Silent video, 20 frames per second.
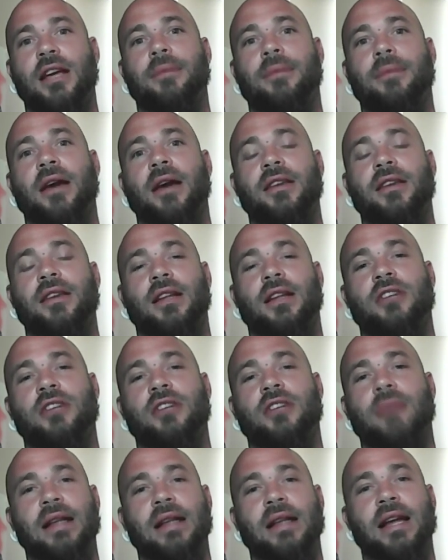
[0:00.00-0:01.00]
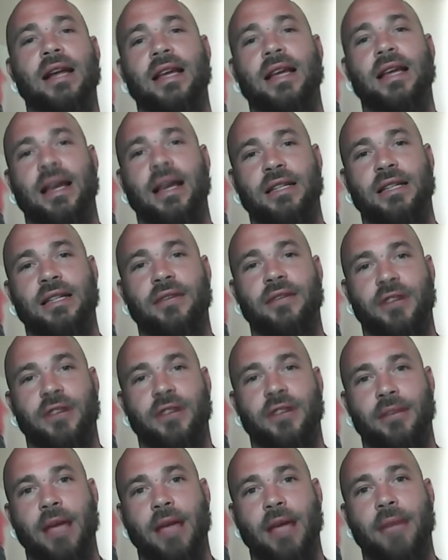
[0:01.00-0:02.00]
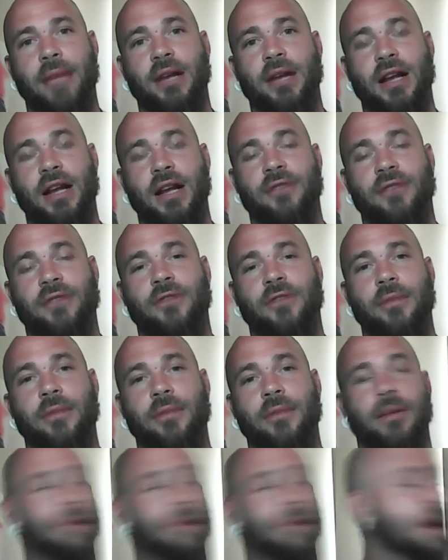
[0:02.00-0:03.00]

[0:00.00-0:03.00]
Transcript: and by the electromagnetic activity emanating from them.